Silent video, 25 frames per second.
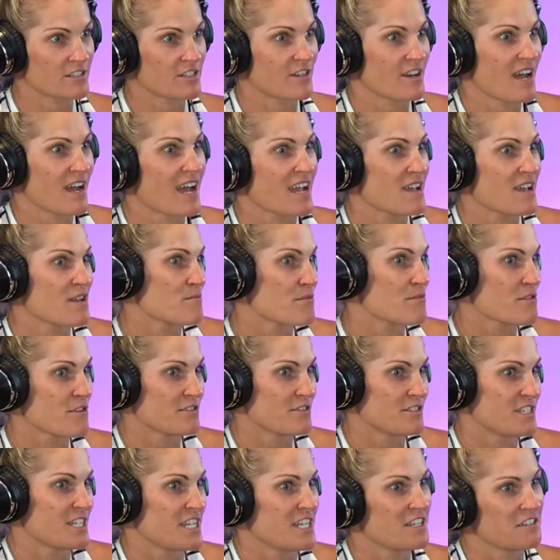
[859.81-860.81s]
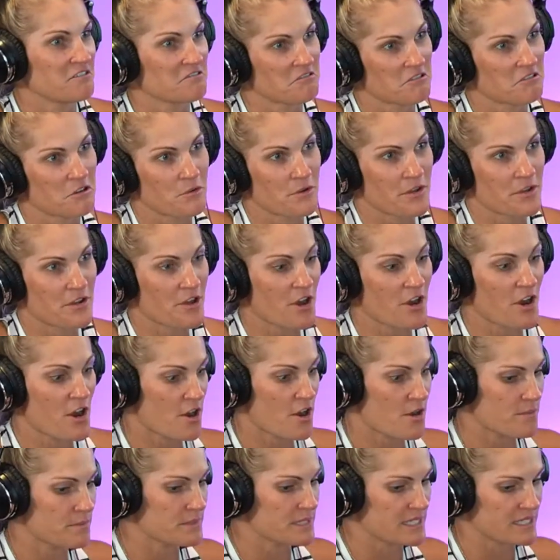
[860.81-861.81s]
They're high in protein, low in
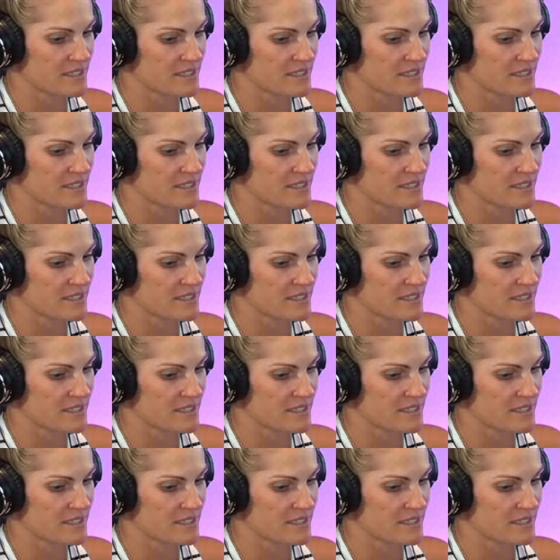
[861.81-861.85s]
carbs,